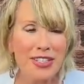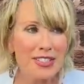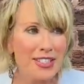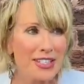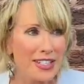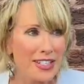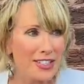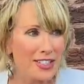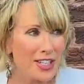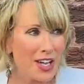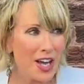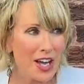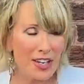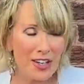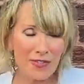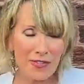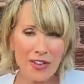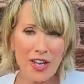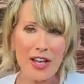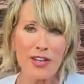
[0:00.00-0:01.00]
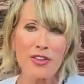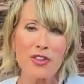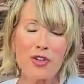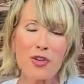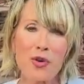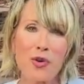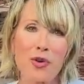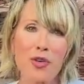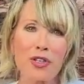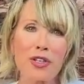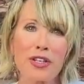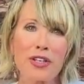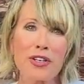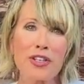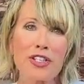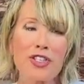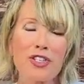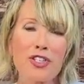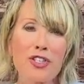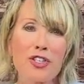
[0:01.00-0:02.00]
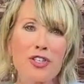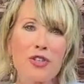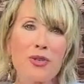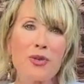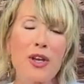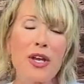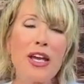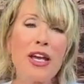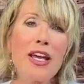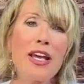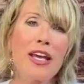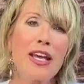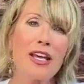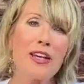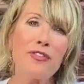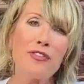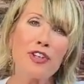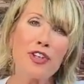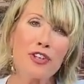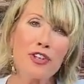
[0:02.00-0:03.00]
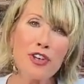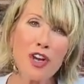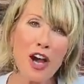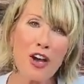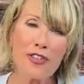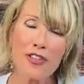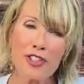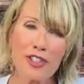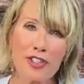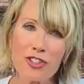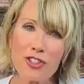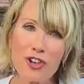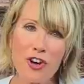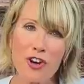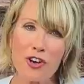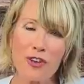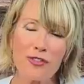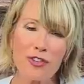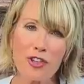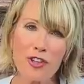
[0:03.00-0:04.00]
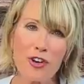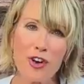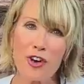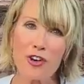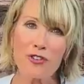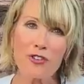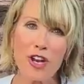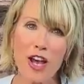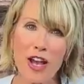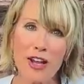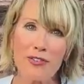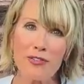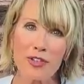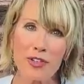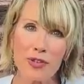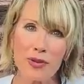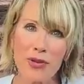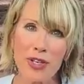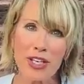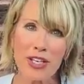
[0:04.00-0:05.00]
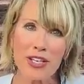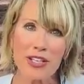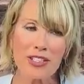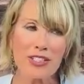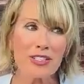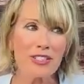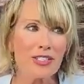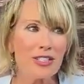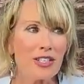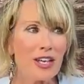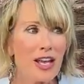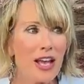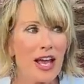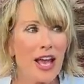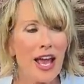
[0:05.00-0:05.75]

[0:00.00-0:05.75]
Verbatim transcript: It's, it's kind of like the corollary to if you're not the star of your own life, who is?